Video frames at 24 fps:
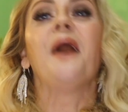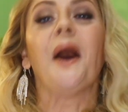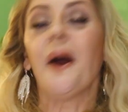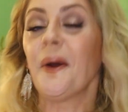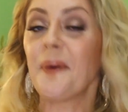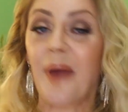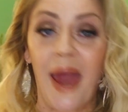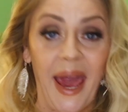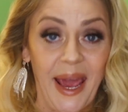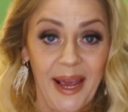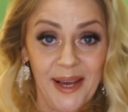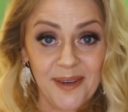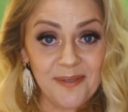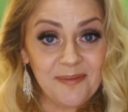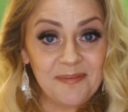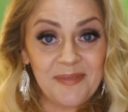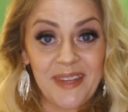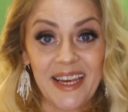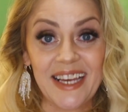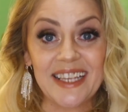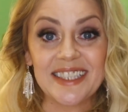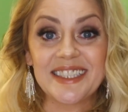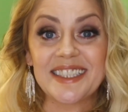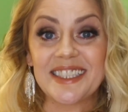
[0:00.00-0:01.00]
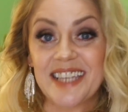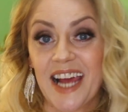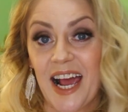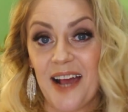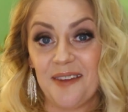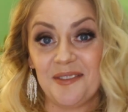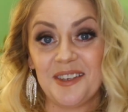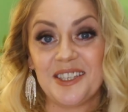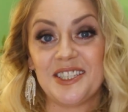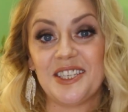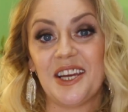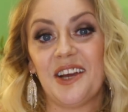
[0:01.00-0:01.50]
Okay, it's
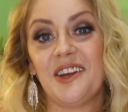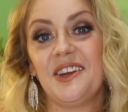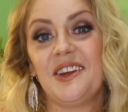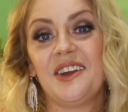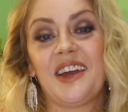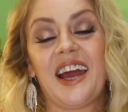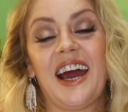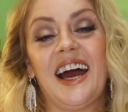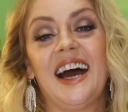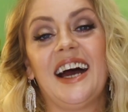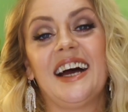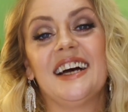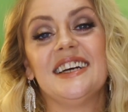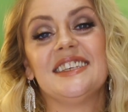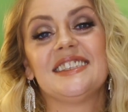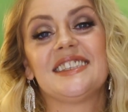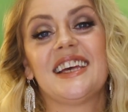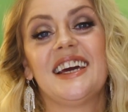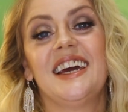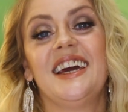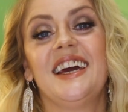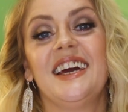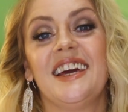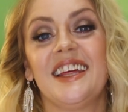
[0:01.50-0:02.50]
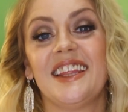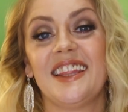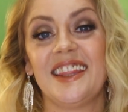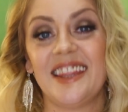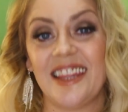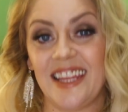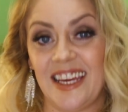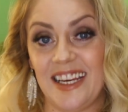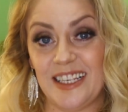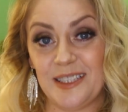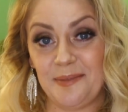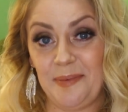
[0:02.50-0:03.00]
time to show you guys
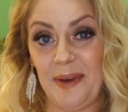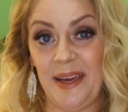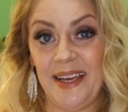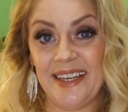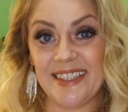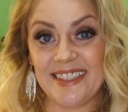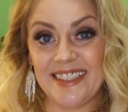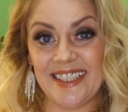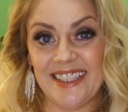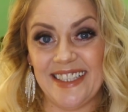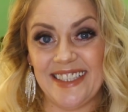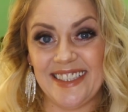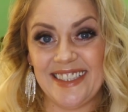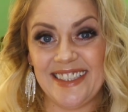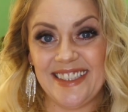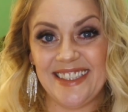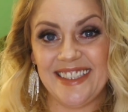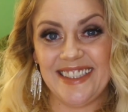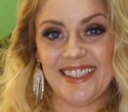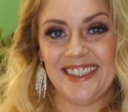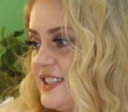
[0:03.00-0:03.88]
these pieces.